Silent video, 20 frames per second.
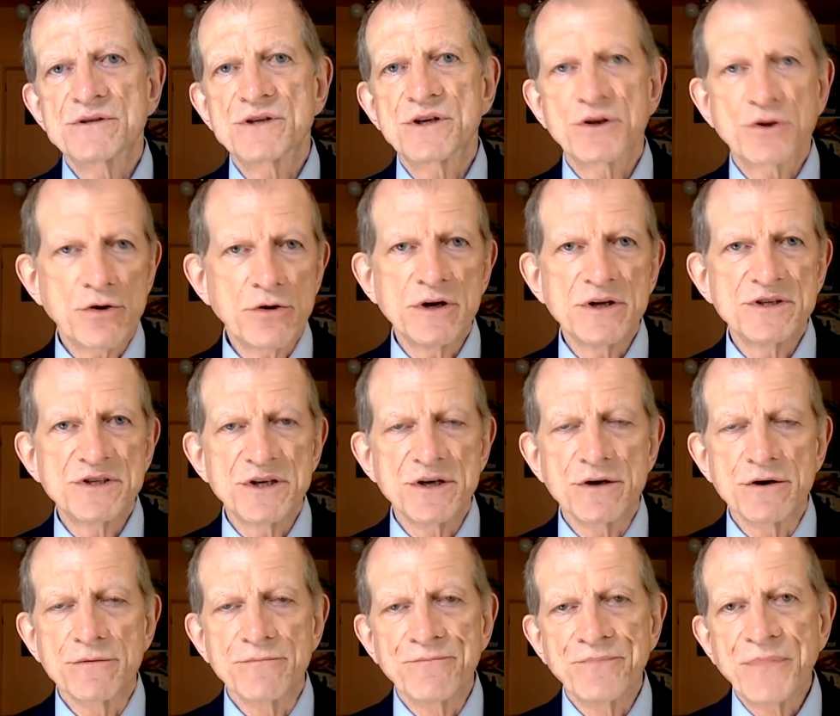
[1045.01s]
securities
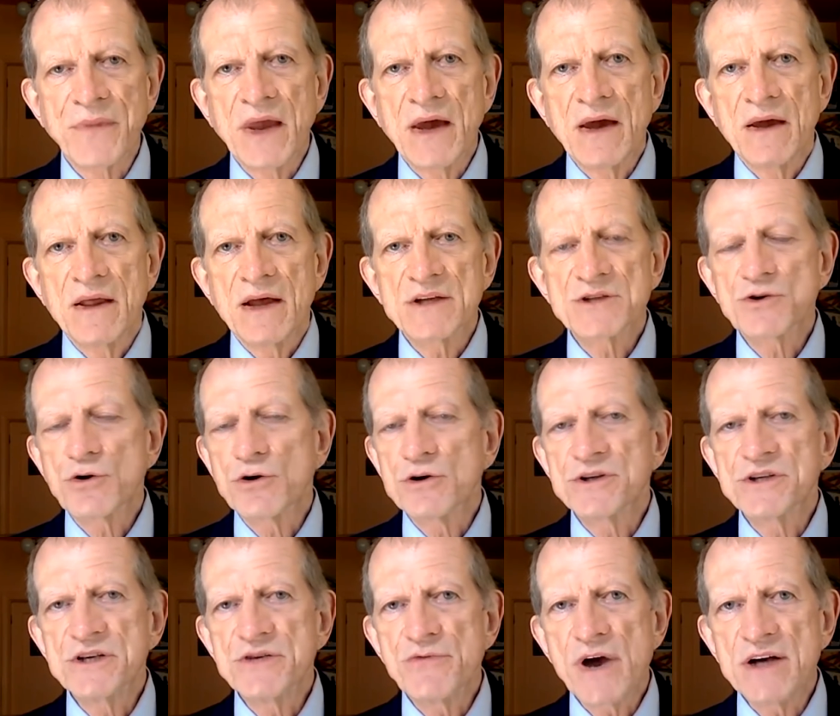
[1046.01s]
here. That's
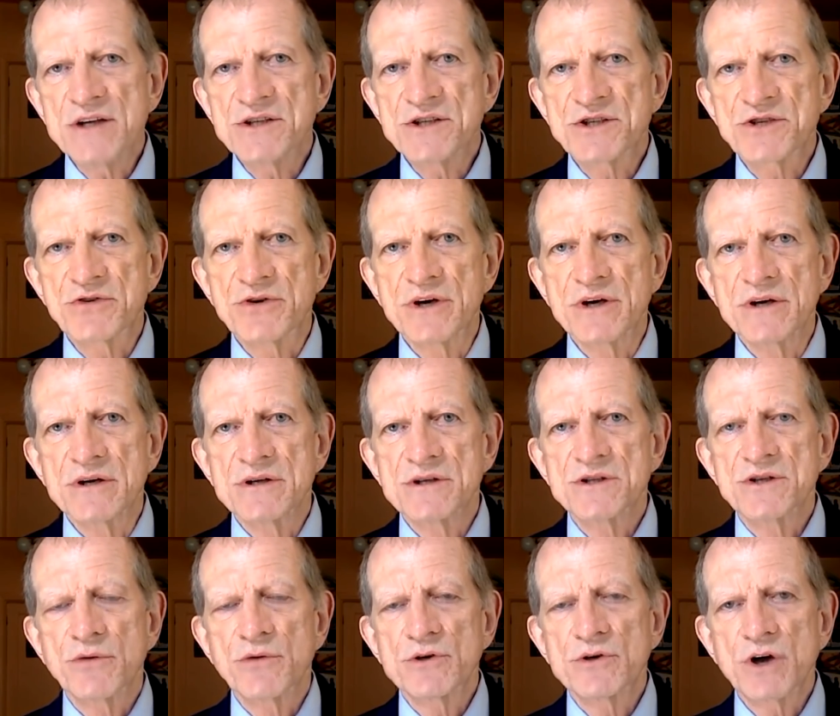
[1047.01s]
called deregistering.
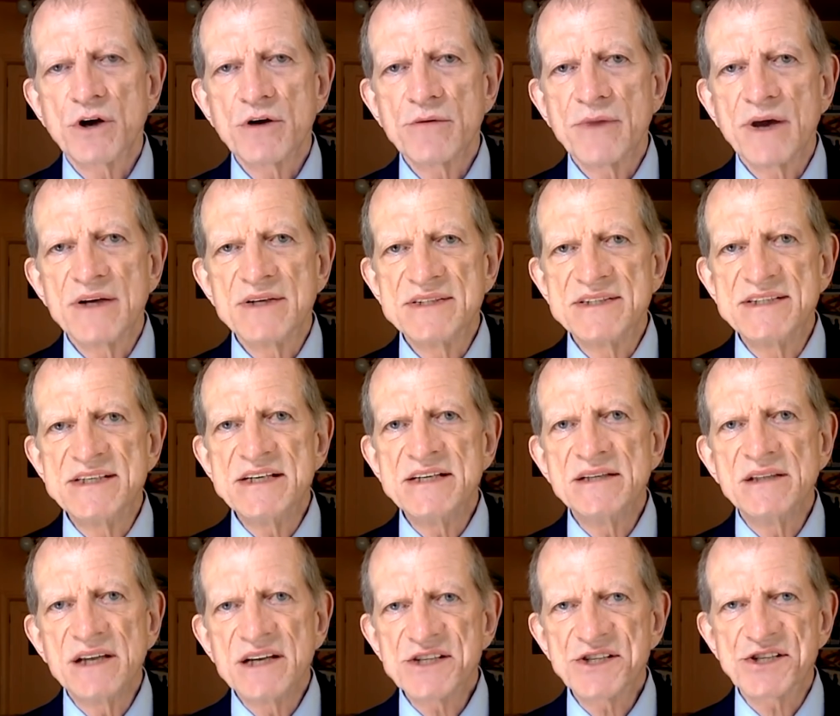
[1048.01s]
So we're talking about
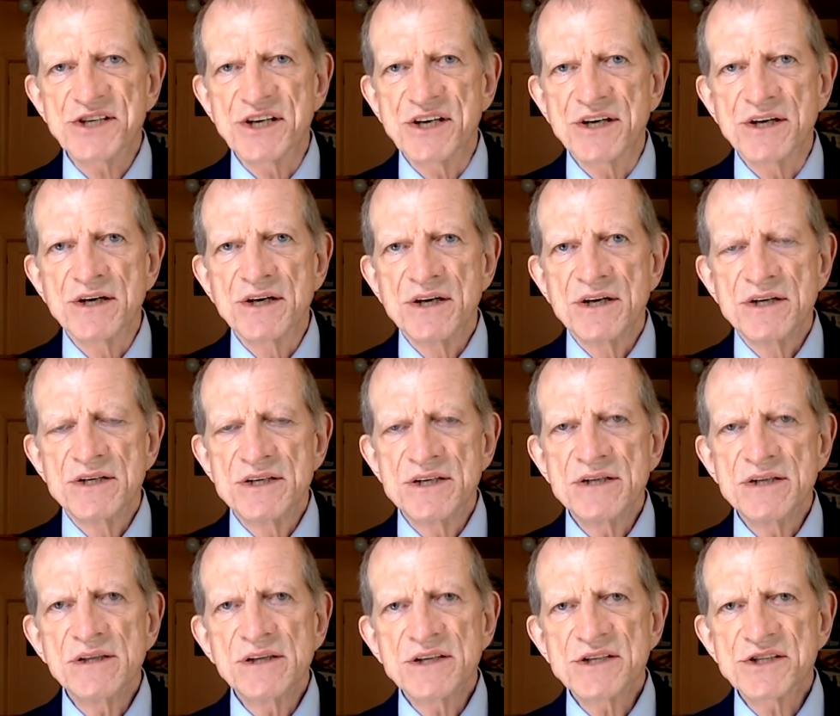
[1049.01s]
delisting
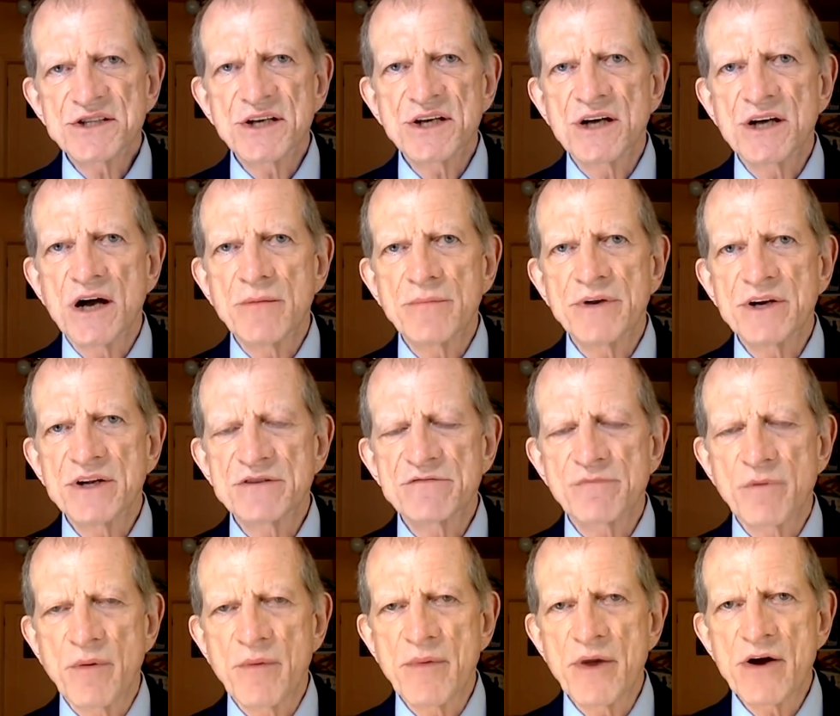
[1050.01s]
companies
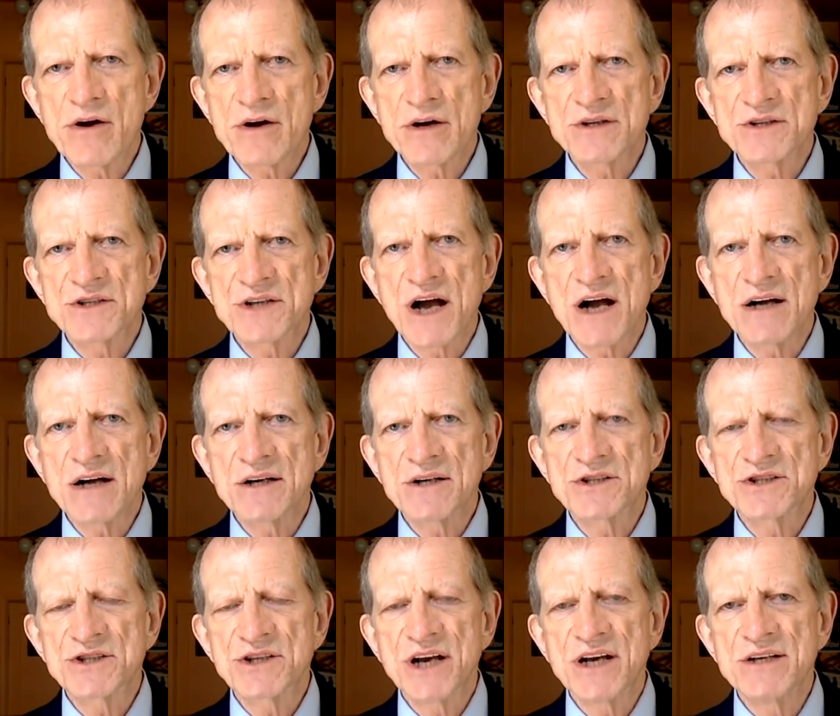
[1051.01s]
from American stock
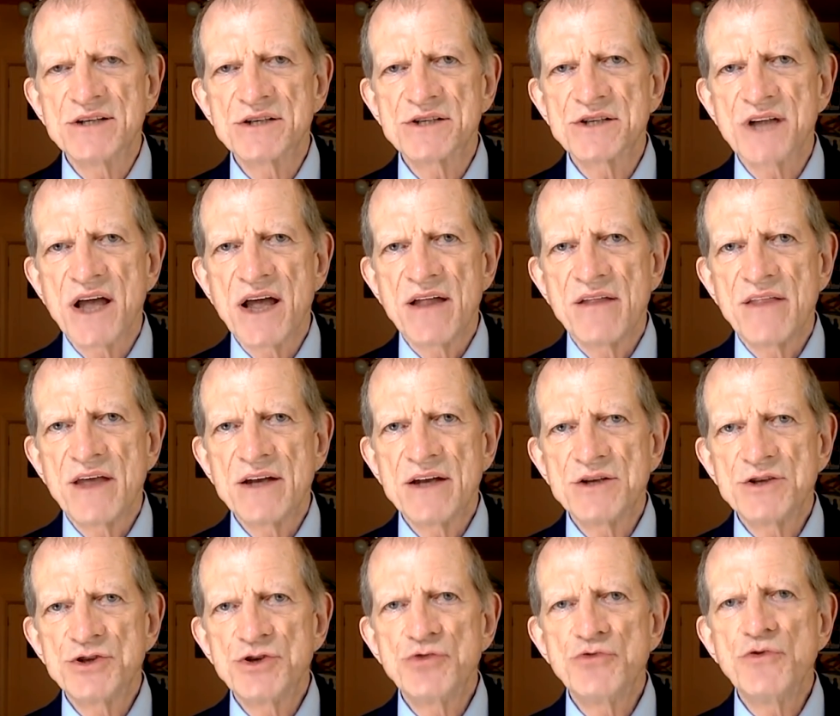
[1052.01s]
exchanges
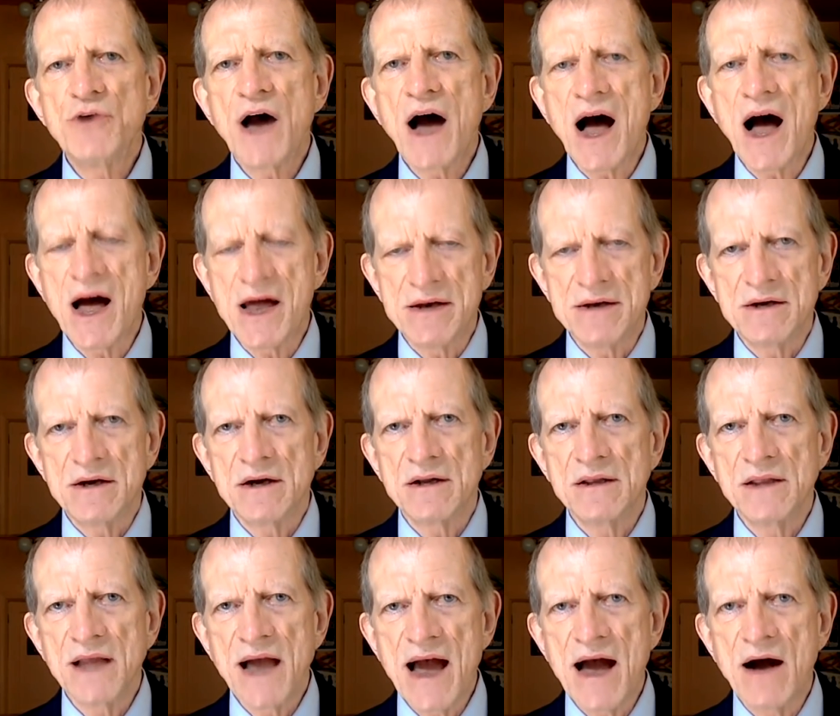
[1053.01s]
that do not
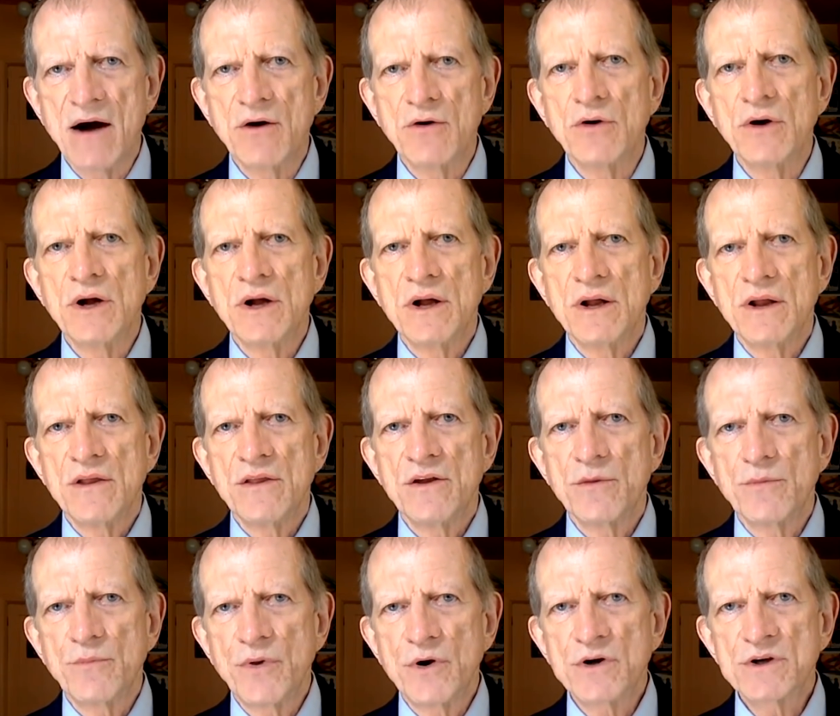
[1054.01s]
allow
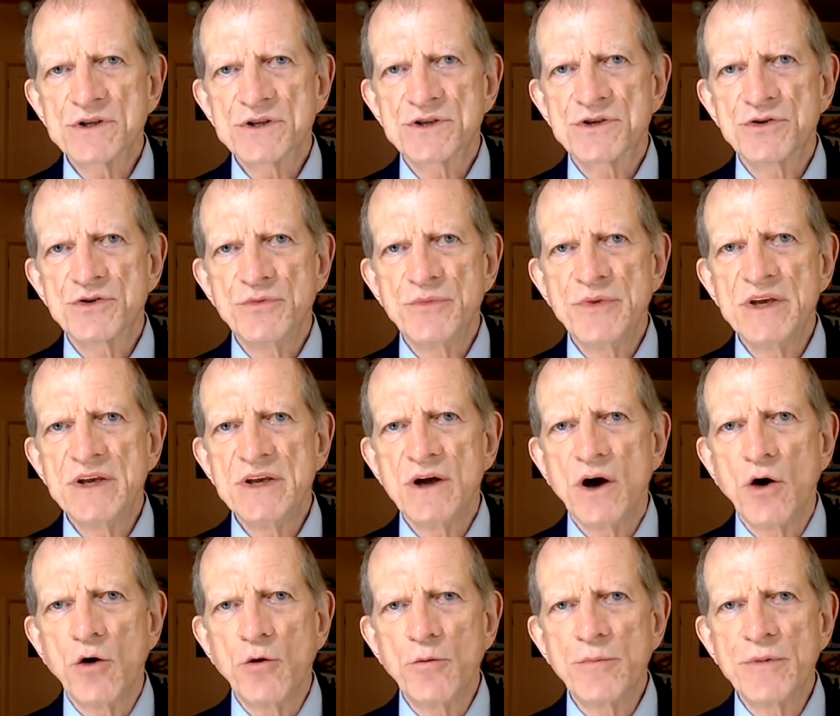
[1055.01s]
their books to be
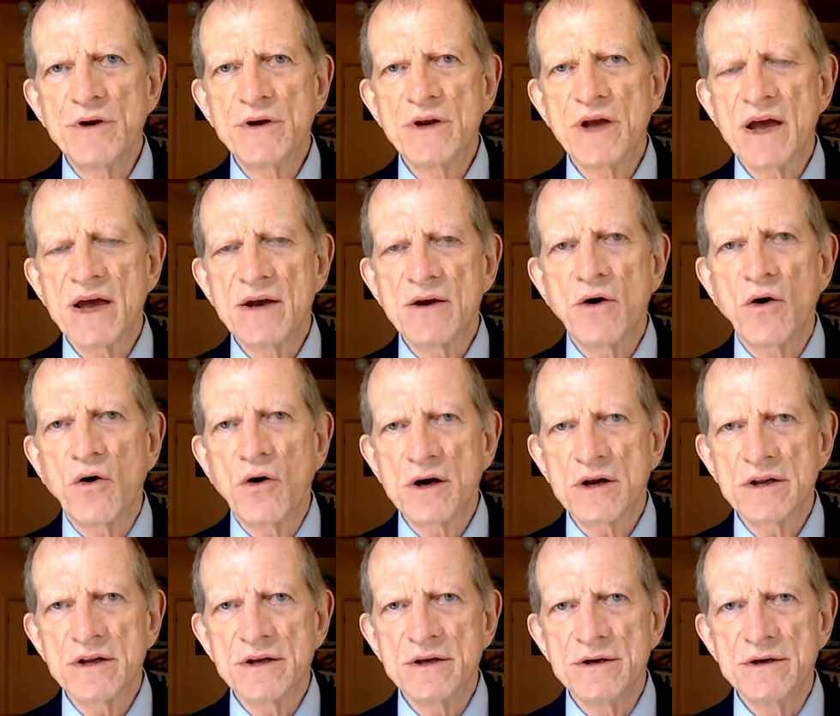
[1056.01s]
opened and
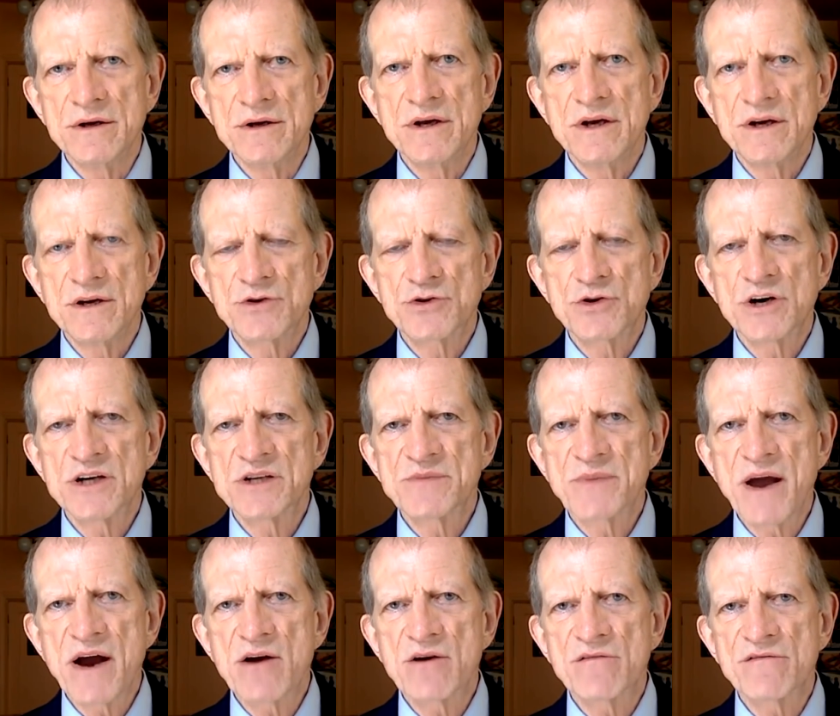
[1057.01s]
audited in a
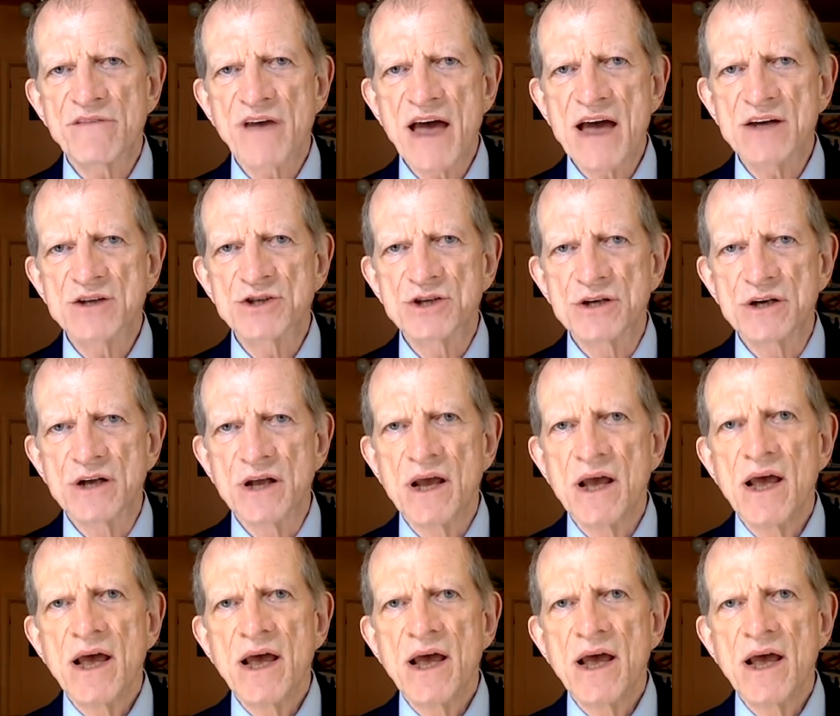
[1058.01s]
transparent fashion.